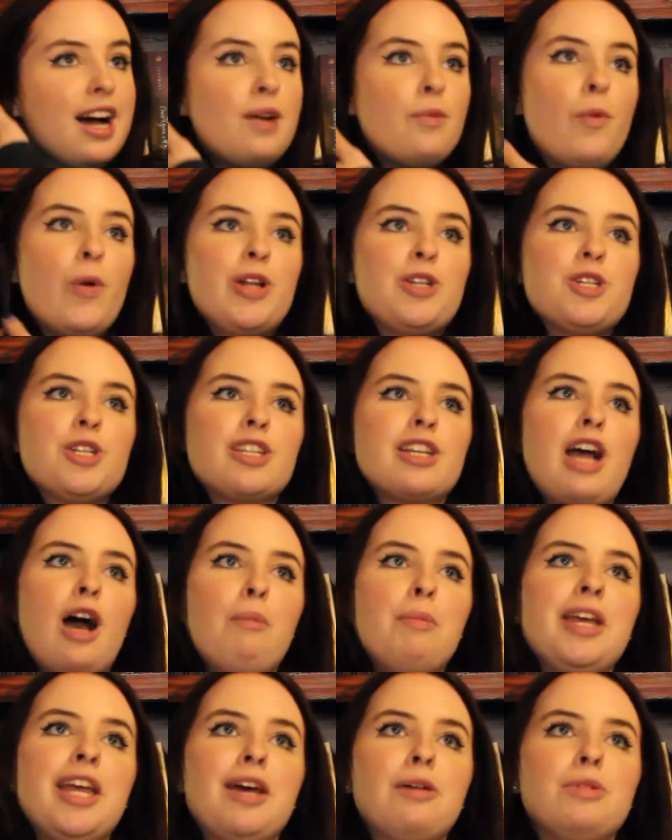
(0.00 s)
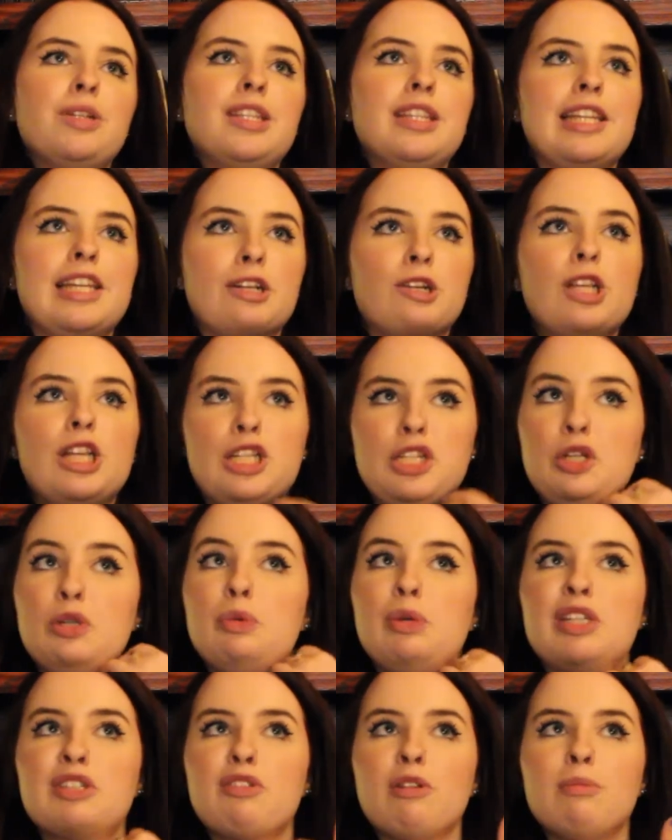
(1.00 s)
which is coming out literally
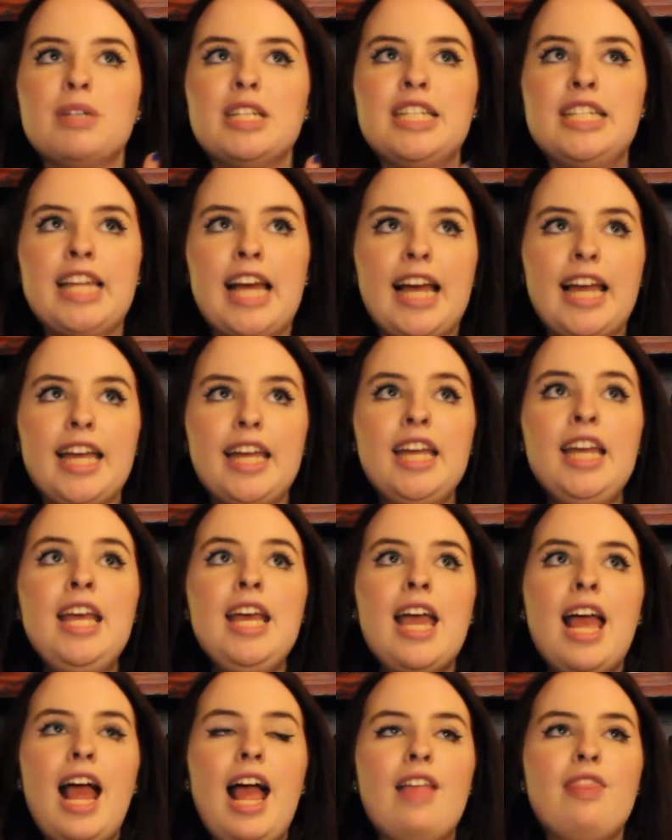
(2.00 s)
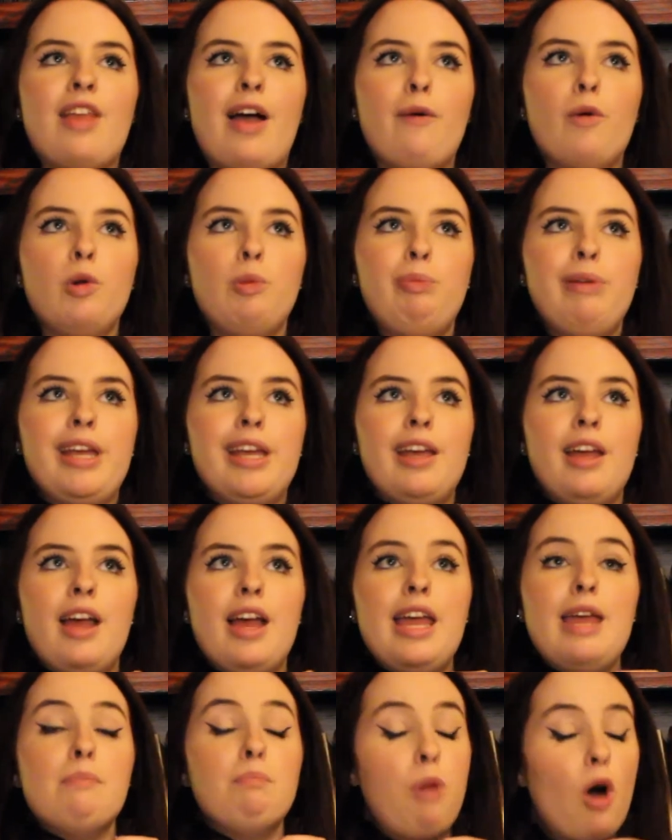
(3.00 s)
2 weeks from today, and that would be
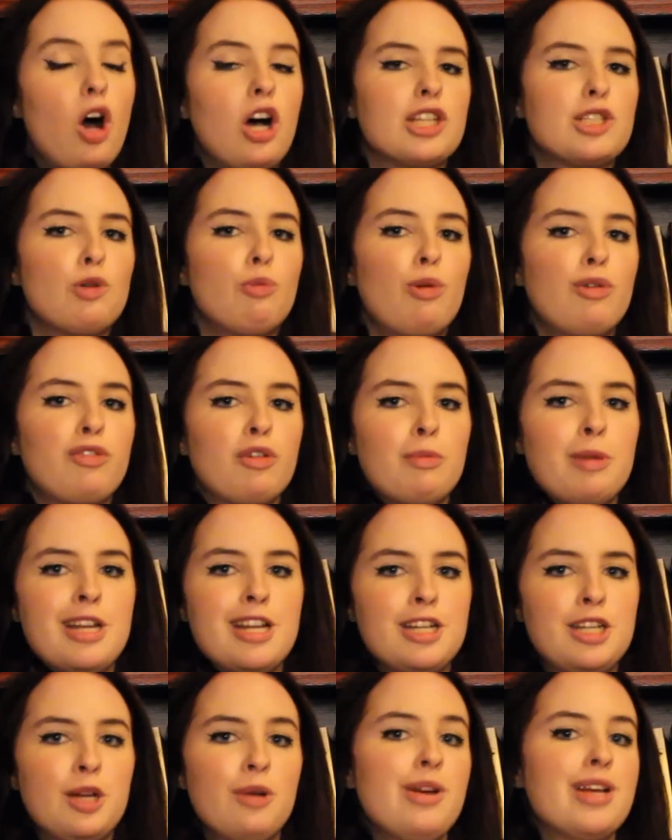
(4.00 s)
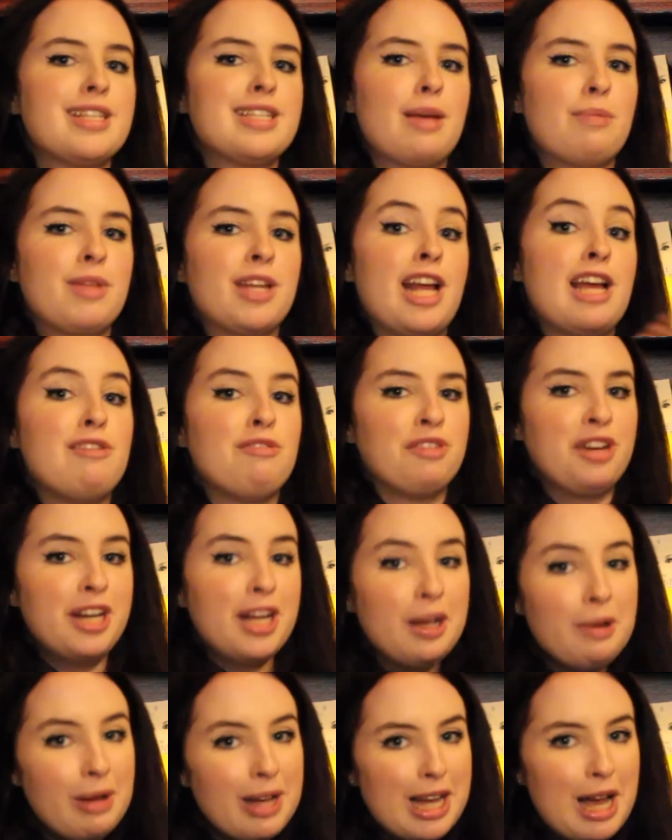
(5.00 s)
impossible for me to do except that I have
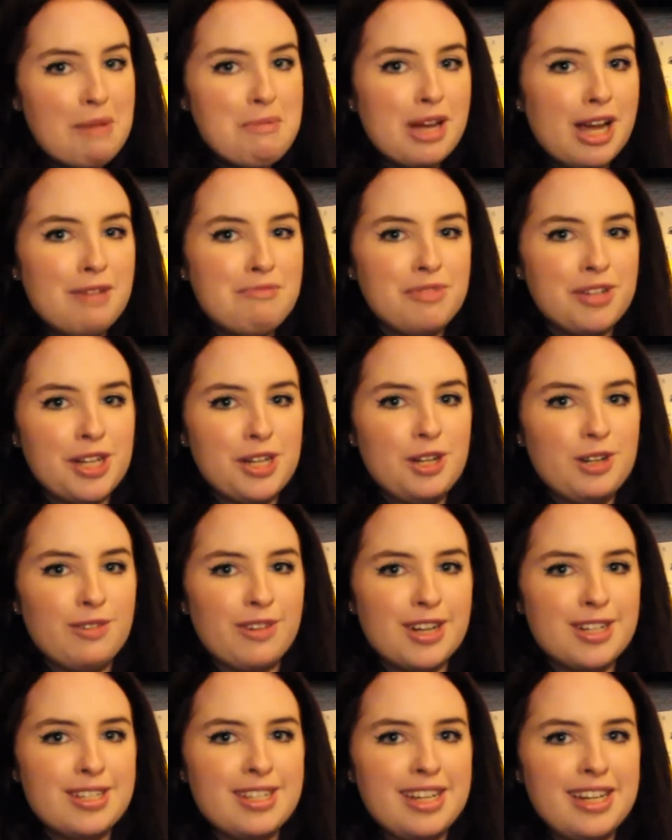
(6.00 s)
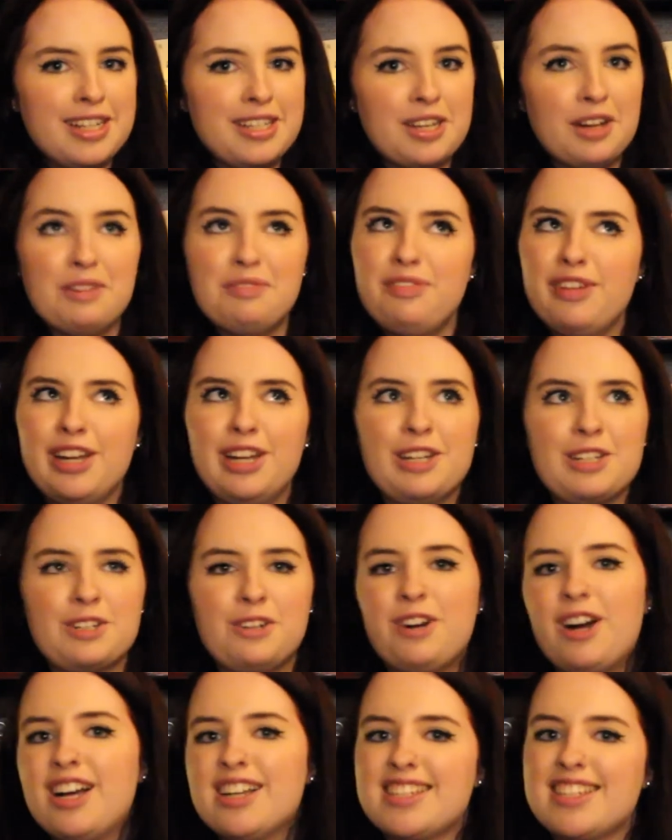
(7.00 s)
reading week coming up for university, so fingers
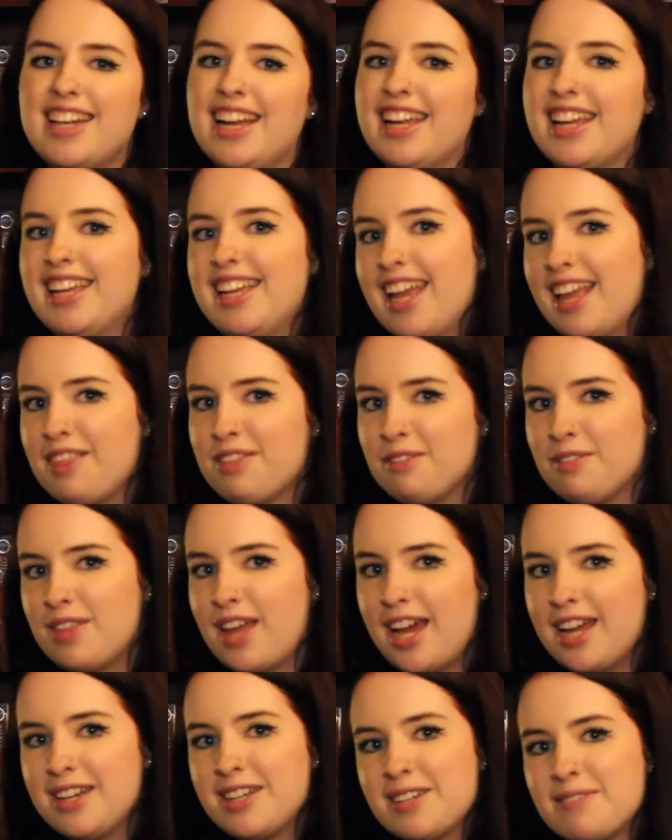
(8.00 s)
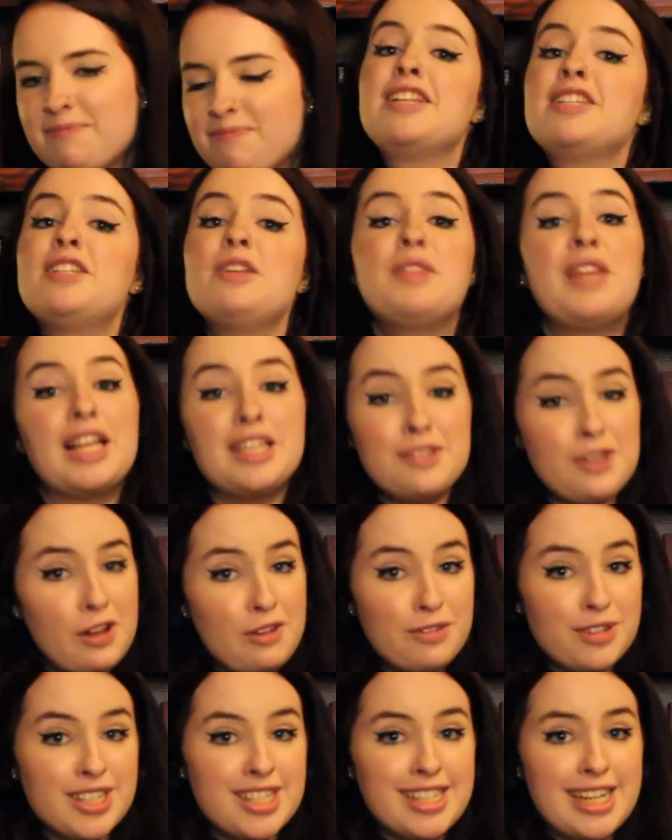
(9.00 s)
crossed that I can get through that. So that's
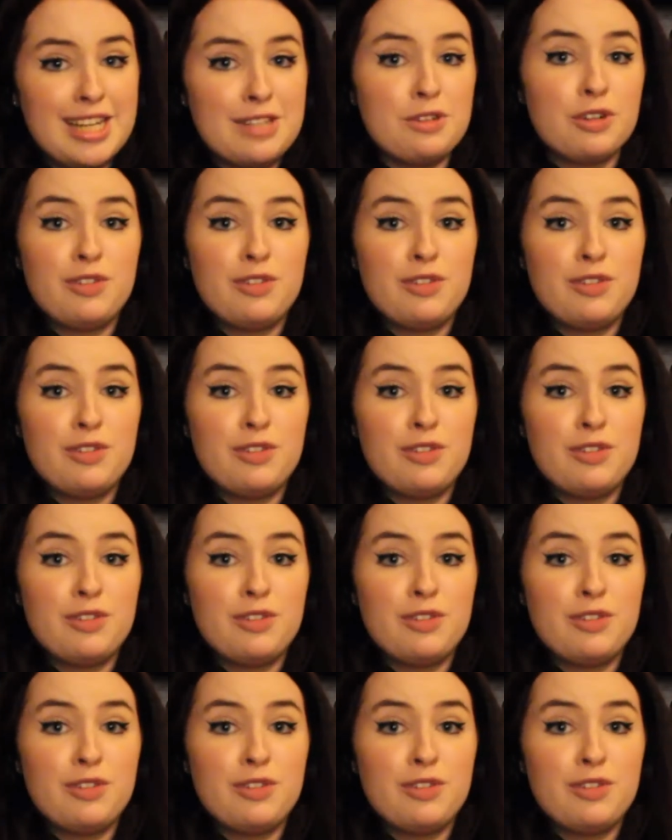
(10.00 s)
all for today's